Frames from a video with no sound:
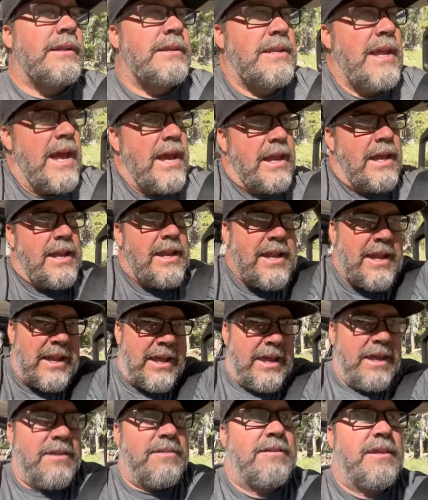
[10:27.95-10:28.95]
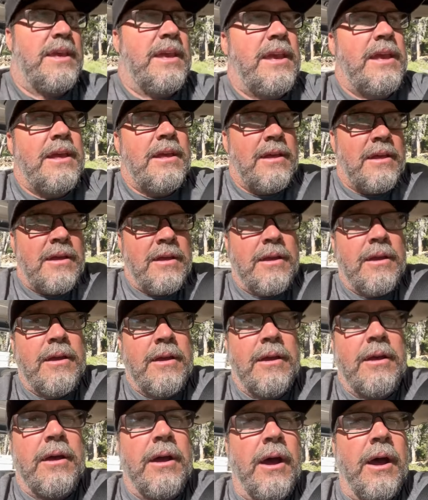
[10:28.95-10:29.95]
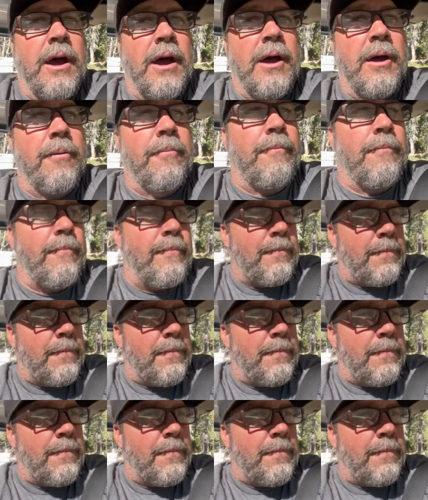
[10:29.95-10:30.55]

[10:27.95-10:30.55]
taking it easy. Um,